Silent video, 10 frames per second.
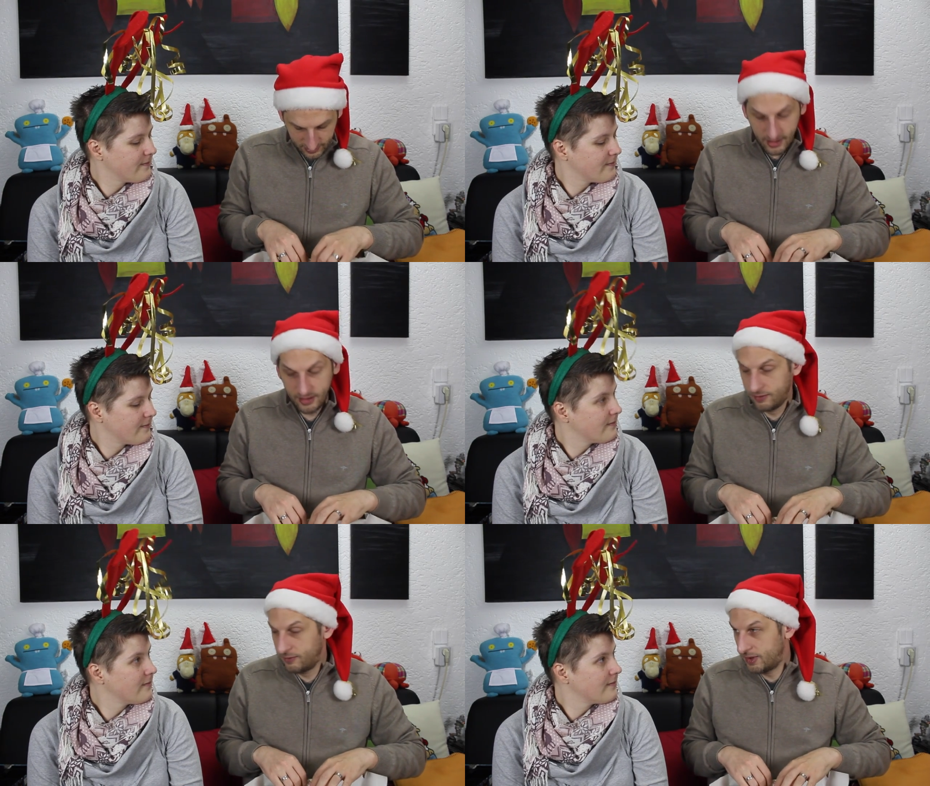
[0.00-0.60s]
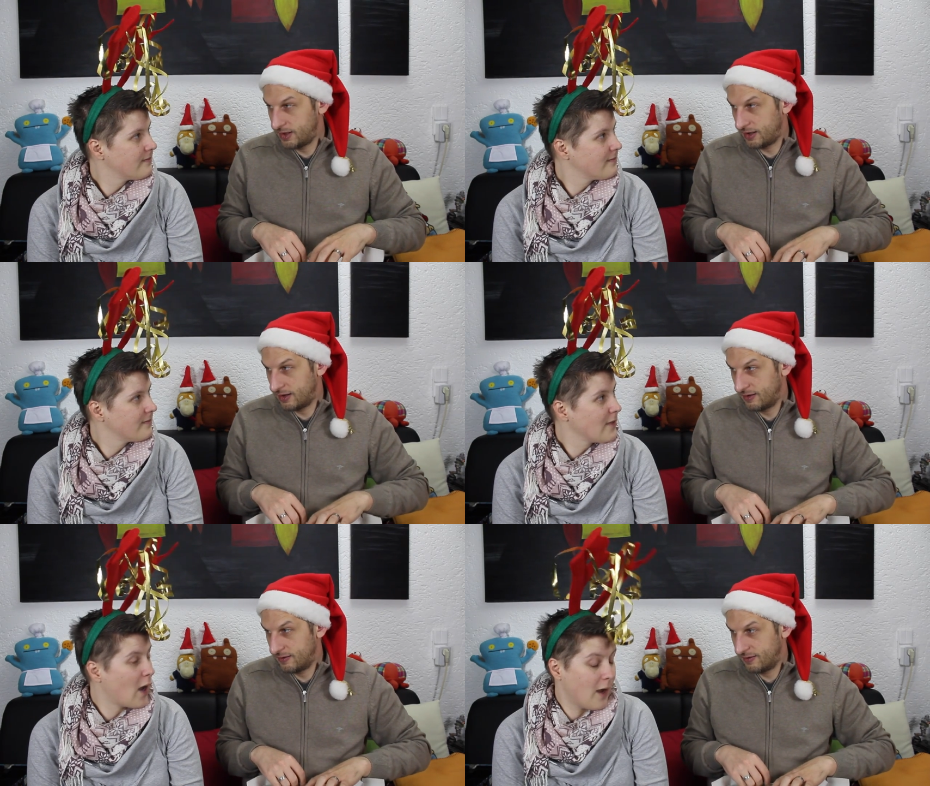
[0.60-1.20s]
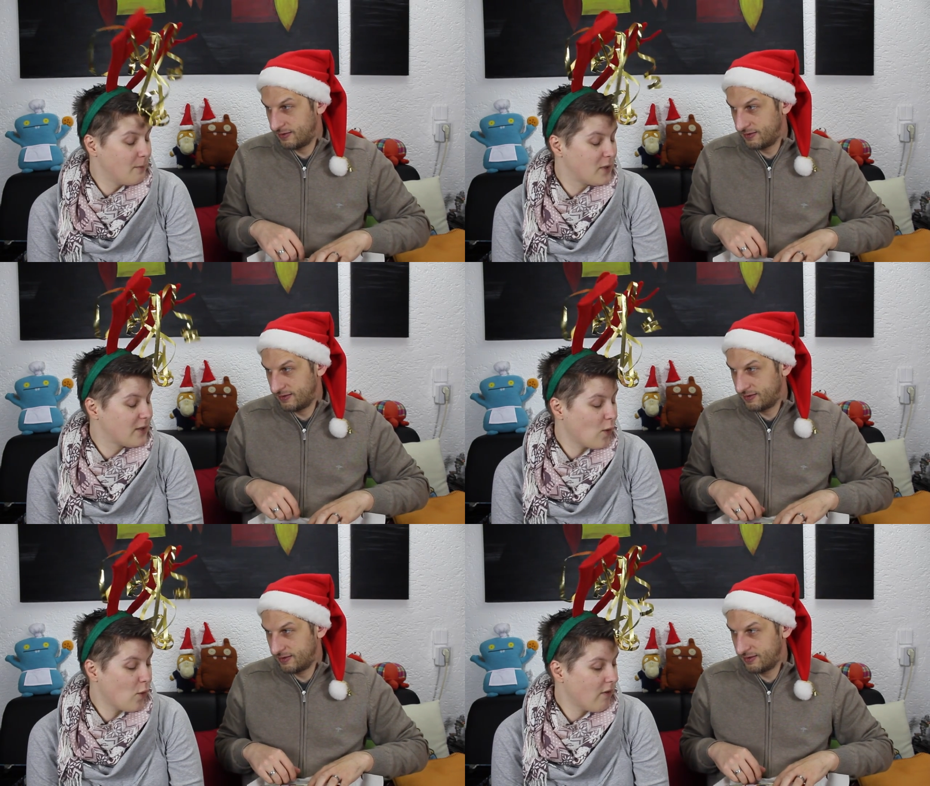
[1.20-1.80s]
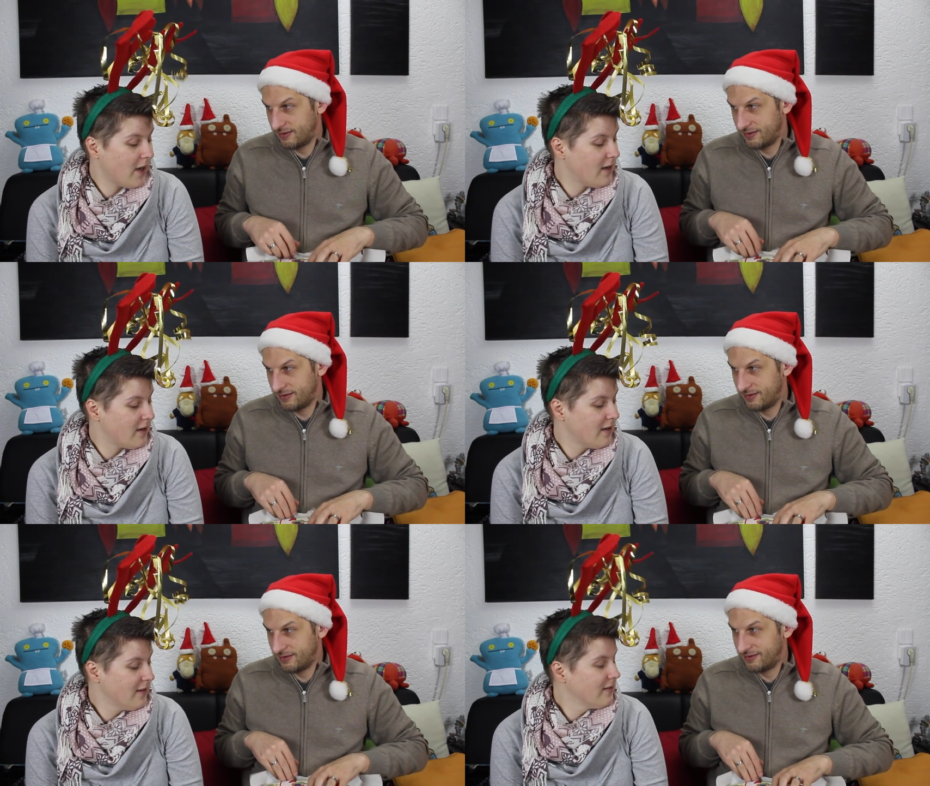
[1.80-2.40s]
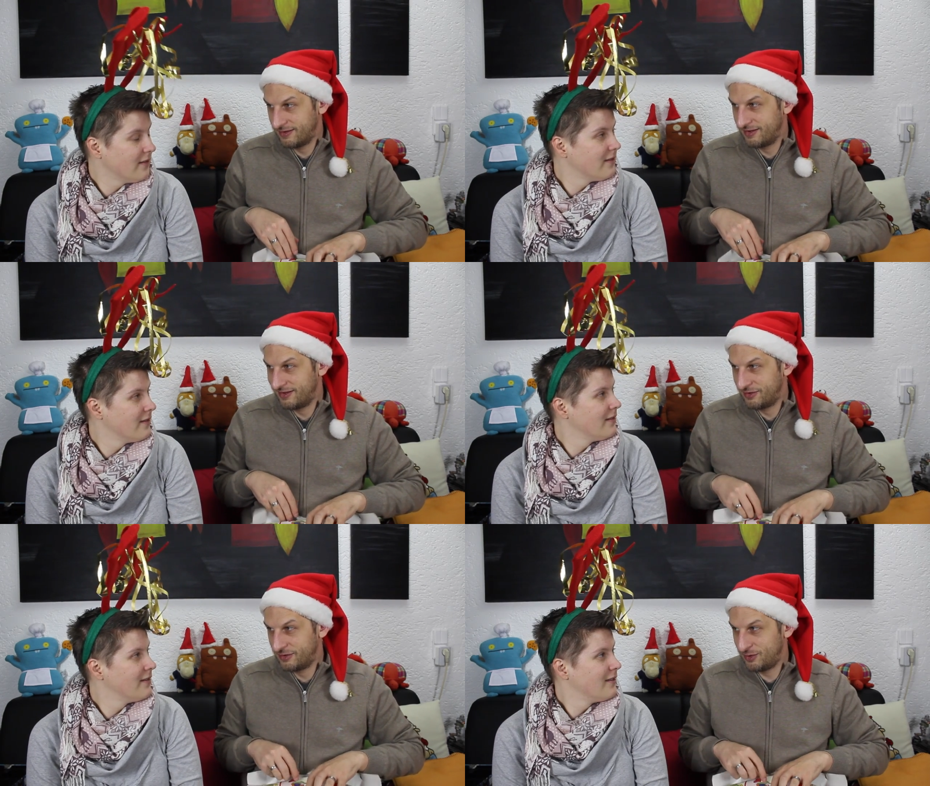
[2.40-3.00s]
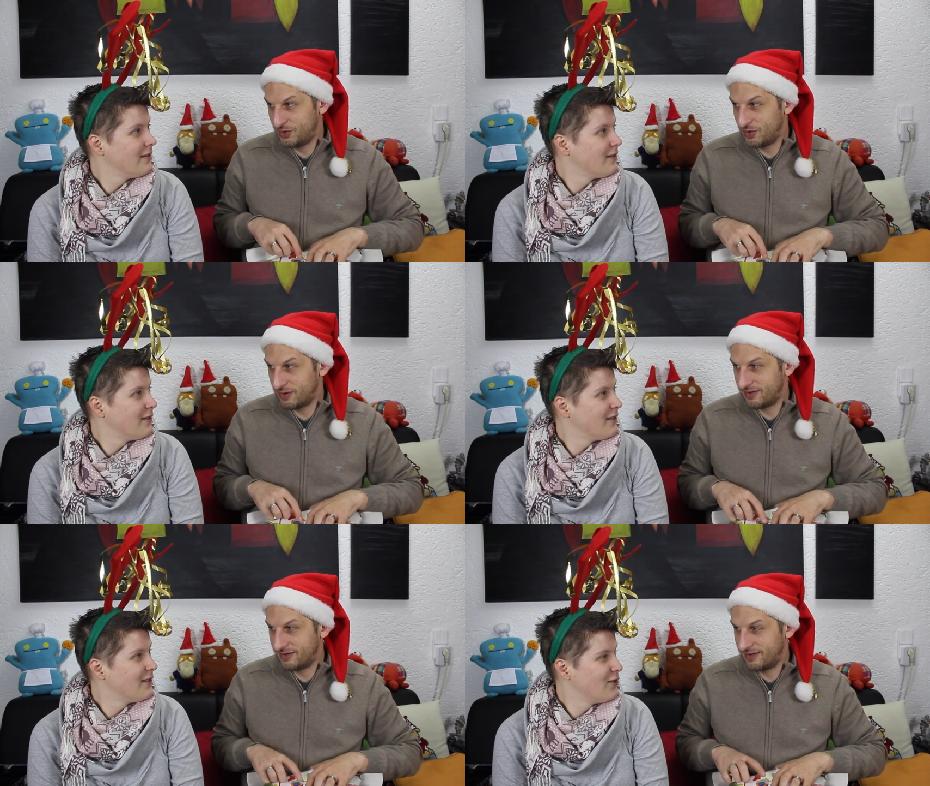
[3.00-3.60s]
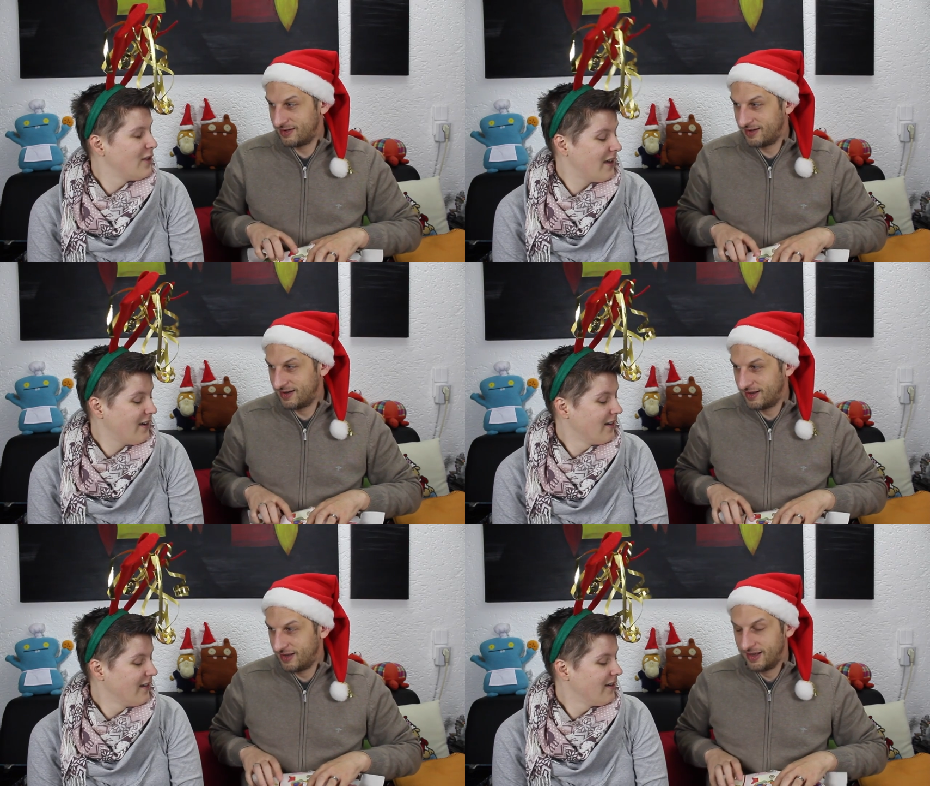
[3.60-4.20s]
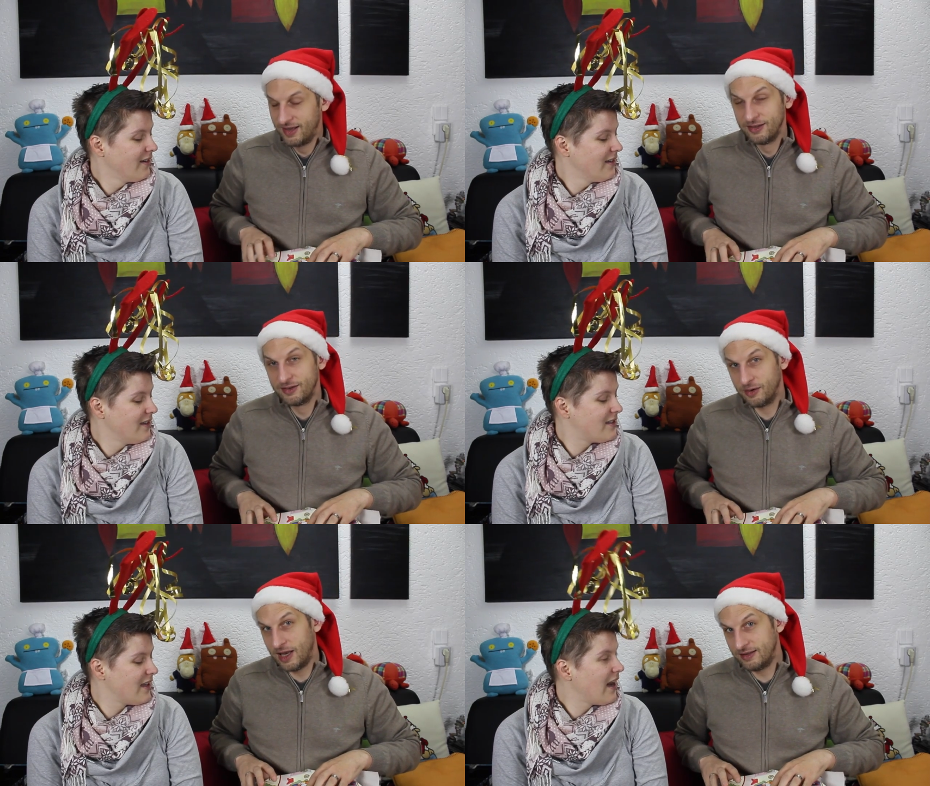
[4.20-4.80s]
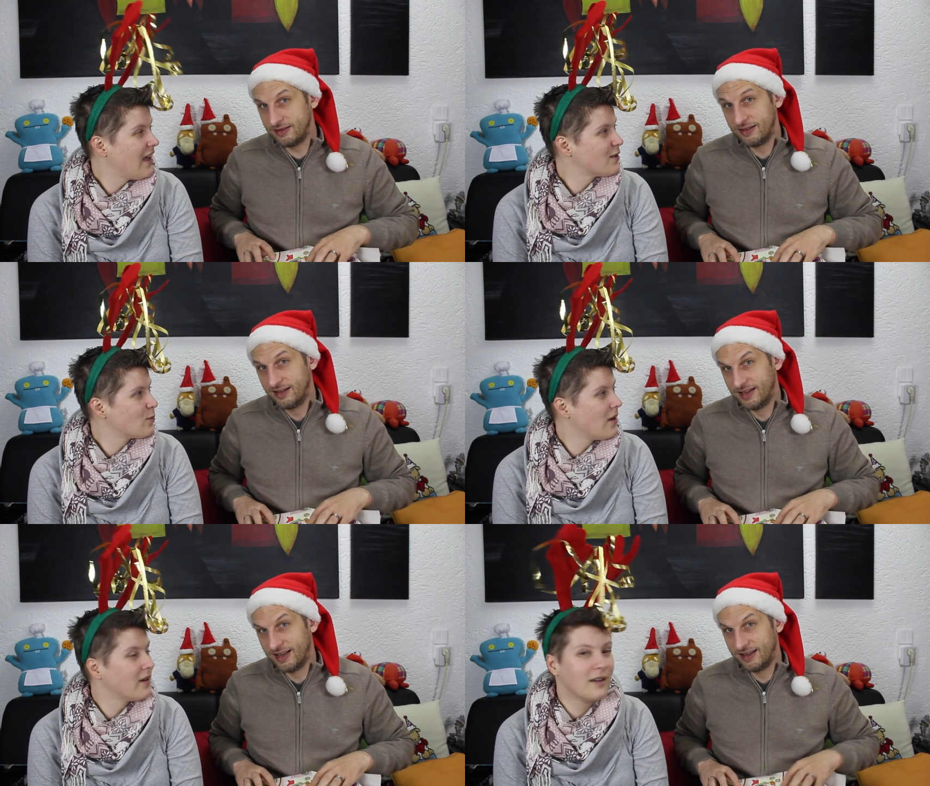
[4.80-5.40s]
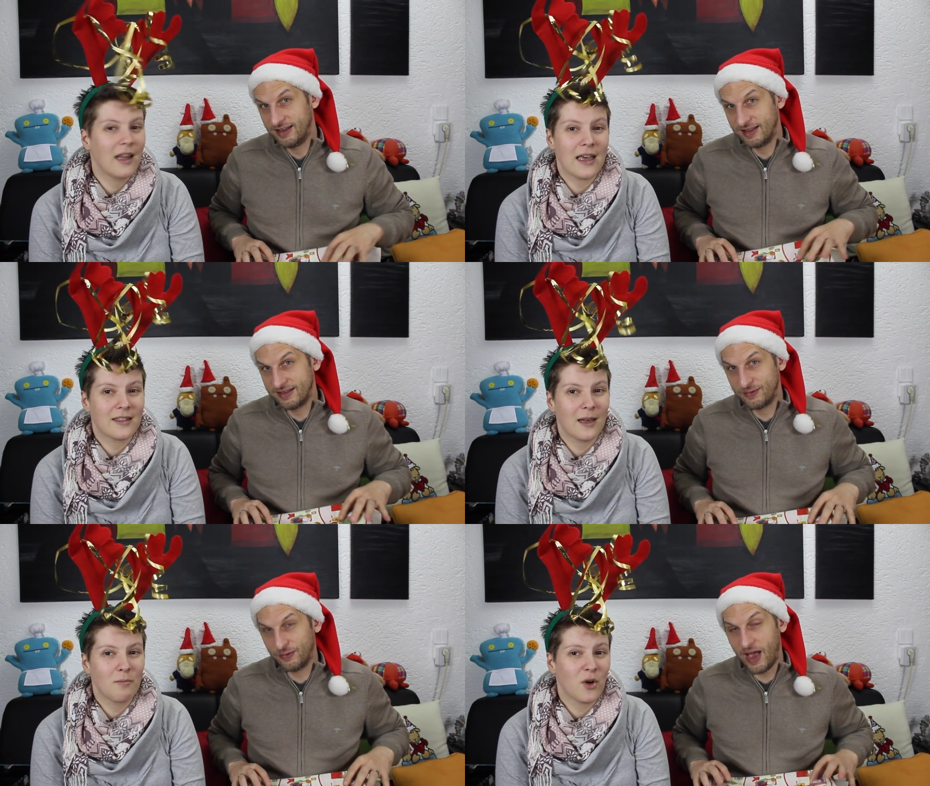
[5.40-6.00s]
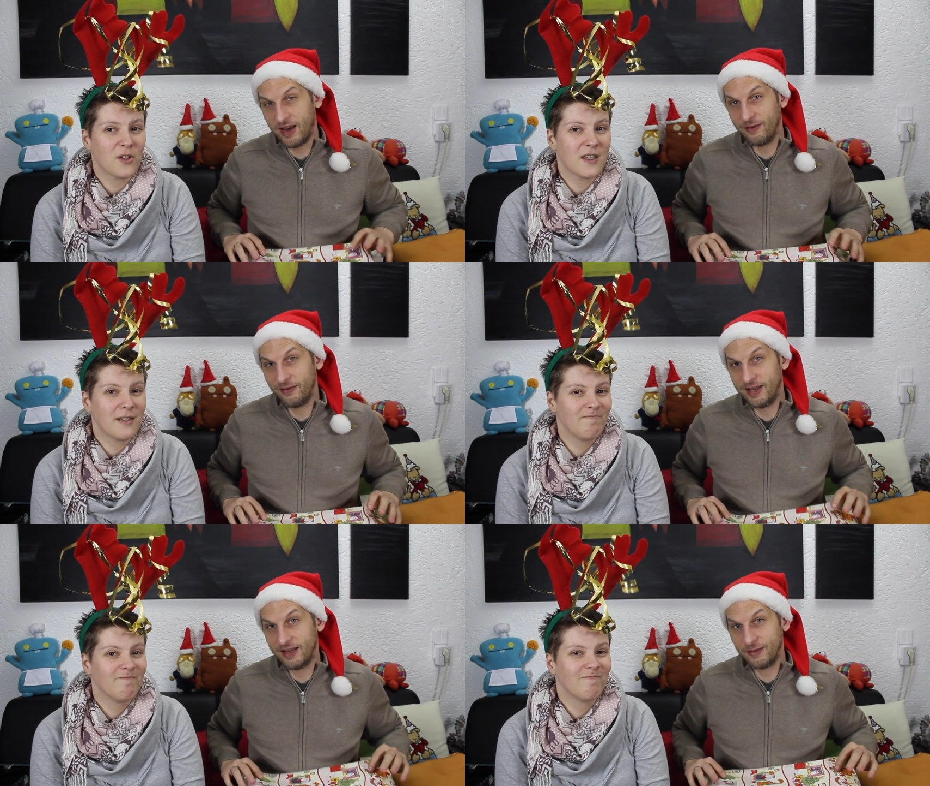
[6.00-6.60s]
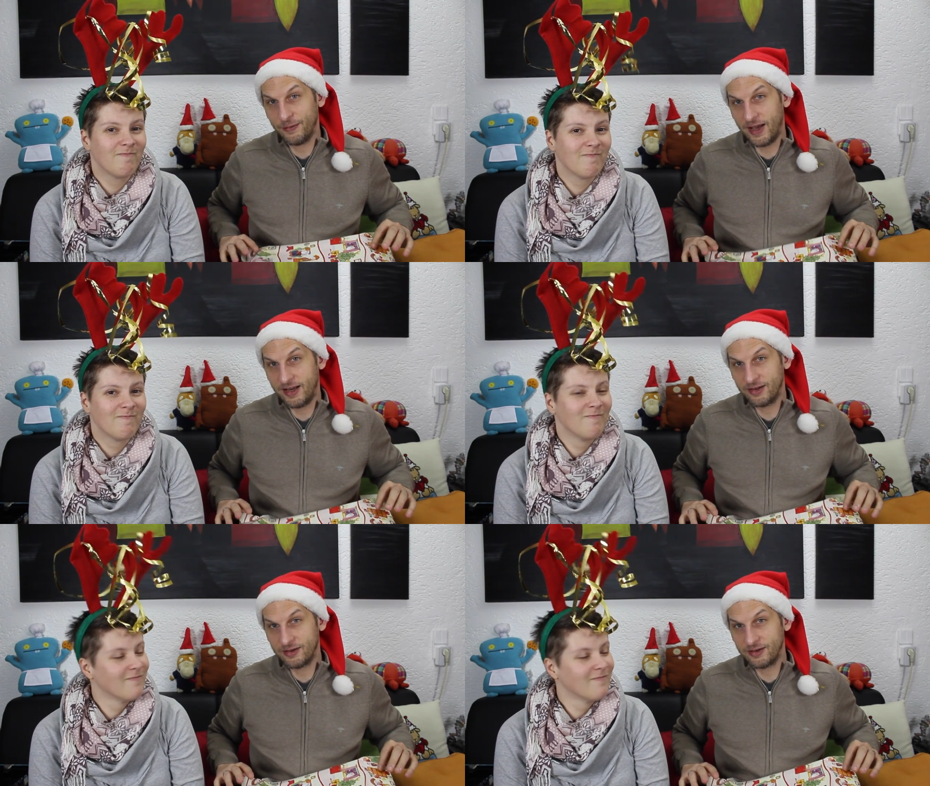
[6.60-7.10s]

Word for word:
Speaker 1: Are you ready?
Speaker 2: I'm so ready. You sure? Yeah. So it's let's, the last one, let, last let's unboxing.
Speaker 1: Find, let's find